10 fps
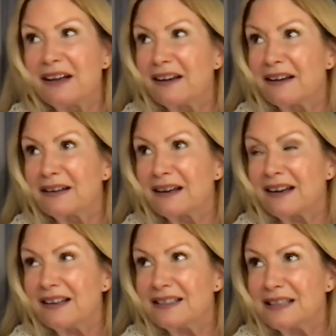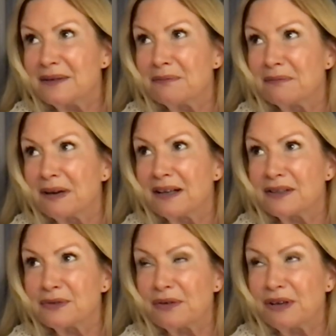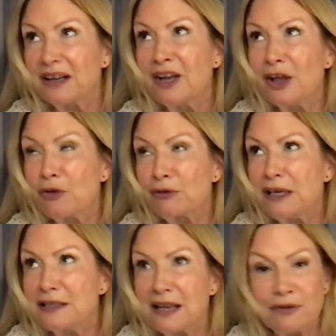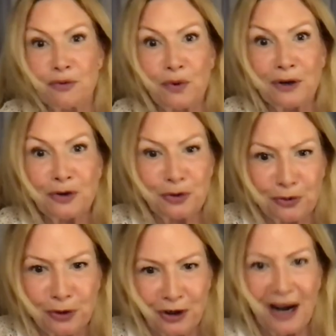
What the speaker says: 37124.